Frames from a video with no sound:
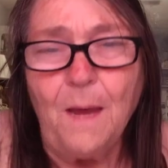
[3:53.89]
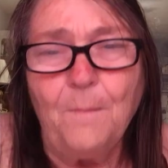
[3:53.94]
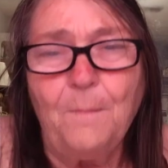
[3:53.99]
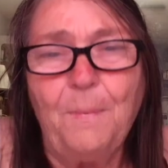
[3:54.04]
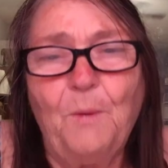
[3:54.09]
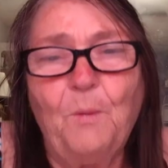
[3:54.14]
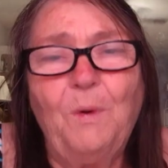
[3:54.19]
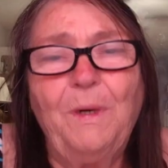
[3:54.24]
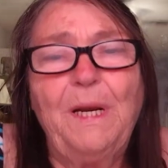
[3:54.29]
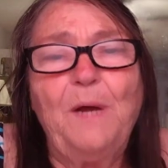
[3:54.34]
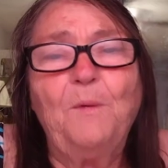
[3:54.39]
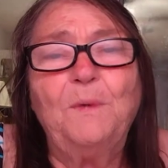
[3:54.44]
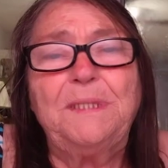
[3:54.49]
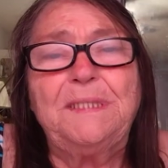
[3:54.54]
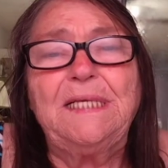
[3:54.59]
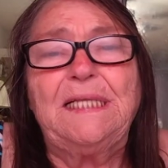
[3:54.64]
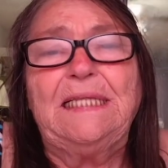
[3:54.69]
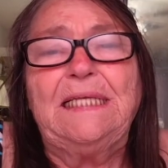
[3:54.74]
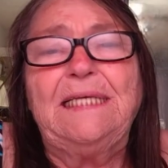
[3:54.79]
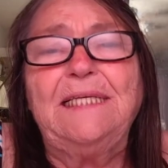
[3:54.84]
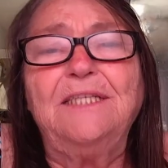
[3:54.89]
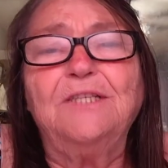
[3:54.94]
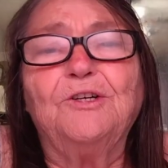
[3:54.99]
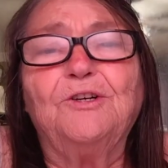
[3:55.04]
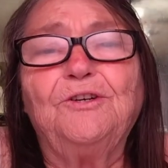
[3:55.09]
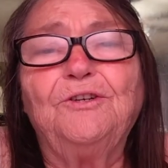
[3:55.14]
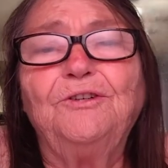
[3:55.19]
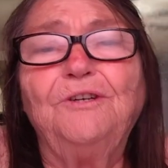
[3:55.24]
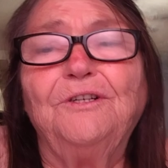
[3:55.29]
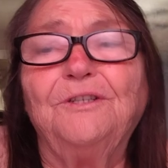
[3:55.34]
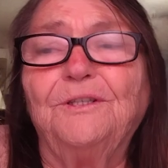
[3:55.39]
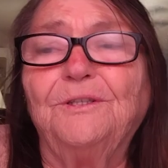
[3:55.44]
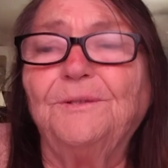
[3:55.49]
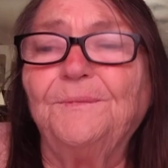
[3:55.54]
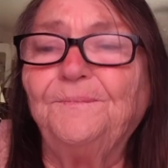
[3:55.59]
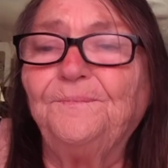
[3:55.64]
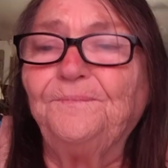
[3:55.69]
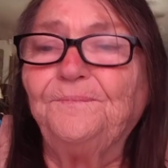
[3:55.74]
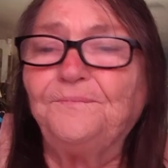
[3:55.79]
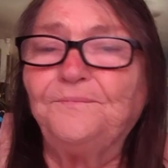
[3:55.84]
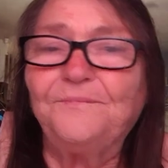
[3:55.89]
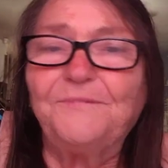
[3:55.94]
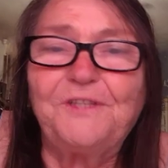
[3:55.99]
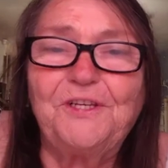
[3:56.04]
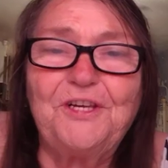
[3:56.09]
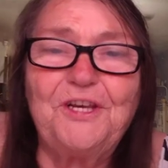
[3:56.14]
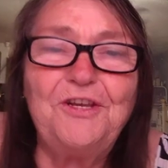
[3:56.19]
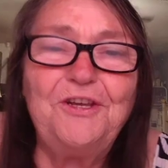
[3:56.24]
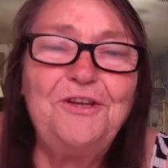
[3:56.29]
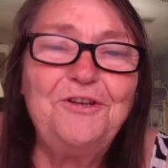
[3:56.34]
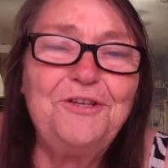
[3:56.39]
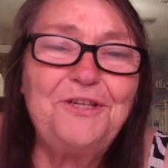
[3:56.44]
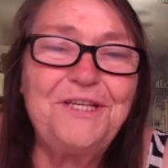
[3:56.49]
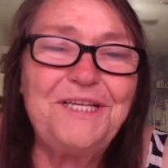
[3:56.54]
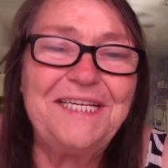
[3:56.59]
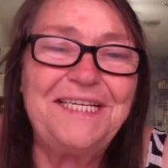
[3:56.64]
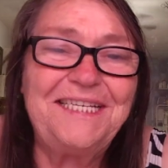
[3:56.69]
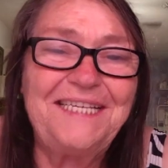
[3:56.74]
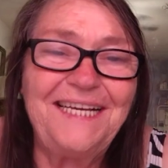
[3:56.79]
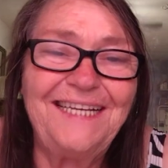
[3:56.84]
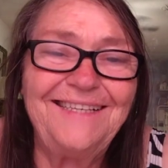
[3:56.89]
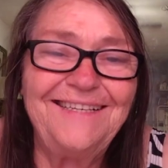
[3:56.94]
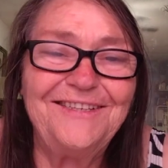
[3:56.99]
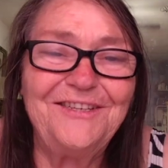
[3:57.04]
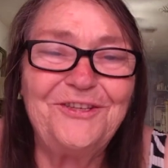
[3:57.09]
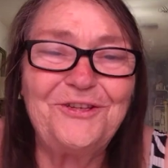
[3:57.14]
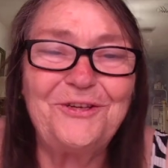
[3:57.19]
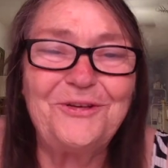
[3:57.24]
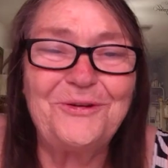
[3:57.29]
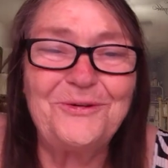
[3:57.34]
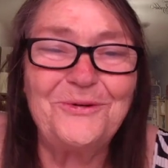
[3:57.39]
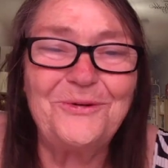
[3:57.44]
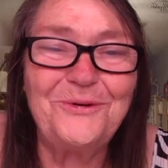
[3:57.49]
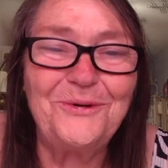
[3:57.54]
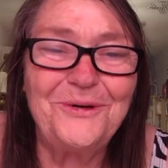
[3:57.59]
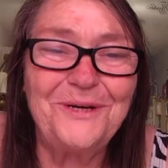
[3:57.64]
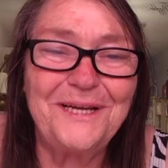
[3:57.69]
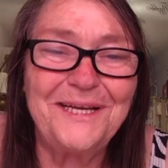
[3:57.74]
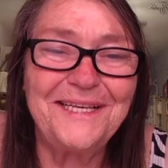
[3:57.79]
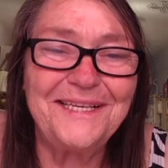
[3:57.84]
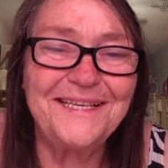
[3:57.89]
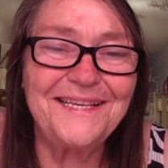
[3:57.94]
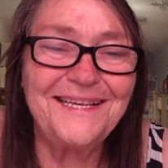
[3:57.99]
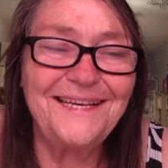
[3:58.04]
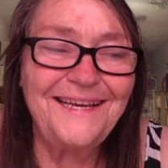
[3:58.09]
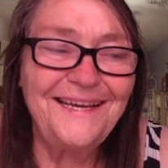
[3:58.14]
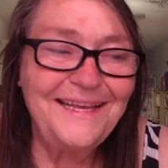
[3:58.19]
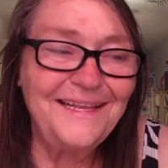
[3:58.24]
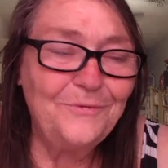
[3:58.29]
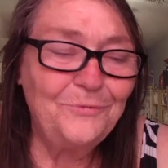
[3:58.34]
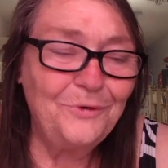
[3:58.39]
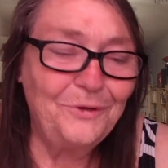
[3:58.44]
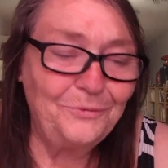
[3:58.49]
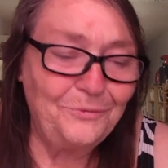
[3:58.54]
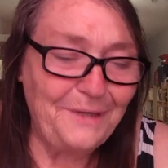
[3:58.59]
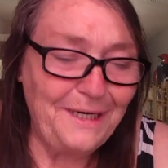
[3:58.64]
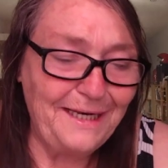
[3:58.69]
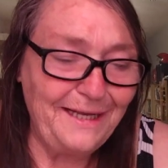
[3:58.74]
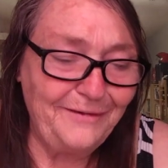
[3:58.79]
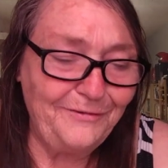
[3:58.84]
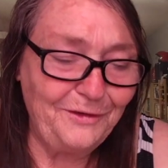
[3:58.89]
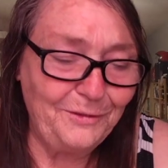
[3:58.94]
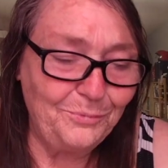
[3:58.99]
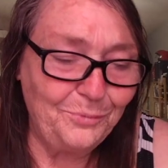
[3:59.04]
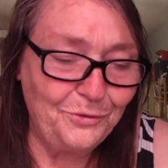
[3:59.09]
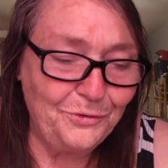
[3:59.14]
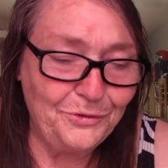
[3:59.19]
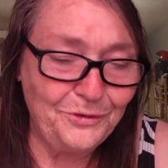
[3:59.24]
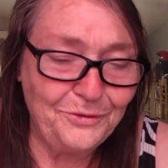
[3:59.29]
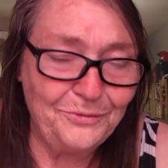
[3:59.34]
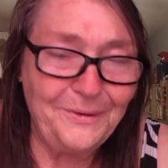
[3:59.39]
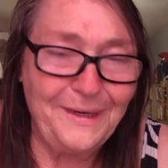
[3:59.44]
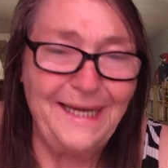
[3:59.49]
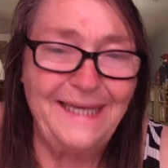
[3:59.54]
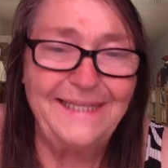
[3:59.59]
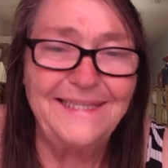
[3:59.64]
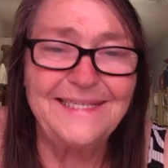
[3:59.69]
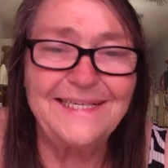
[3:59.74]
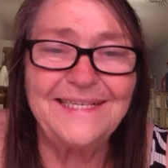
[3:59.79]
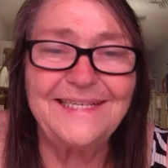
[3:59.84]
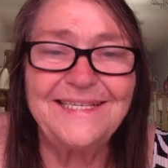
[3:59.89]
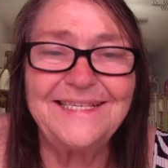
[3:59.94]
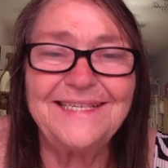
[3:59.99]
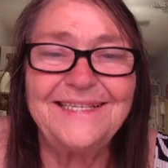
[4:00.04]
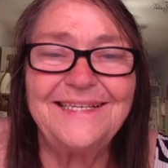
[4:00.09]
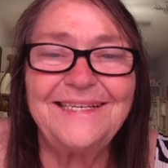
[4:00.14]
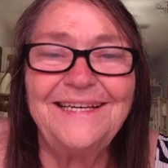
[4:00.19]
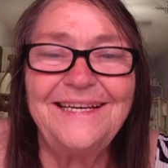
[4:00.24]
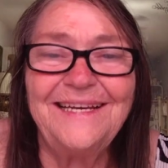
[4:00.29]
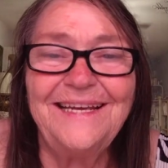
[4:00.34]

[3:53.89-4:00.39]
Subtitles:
But when I was a little girl, she used to tell us stories when we lived in Port Aransas.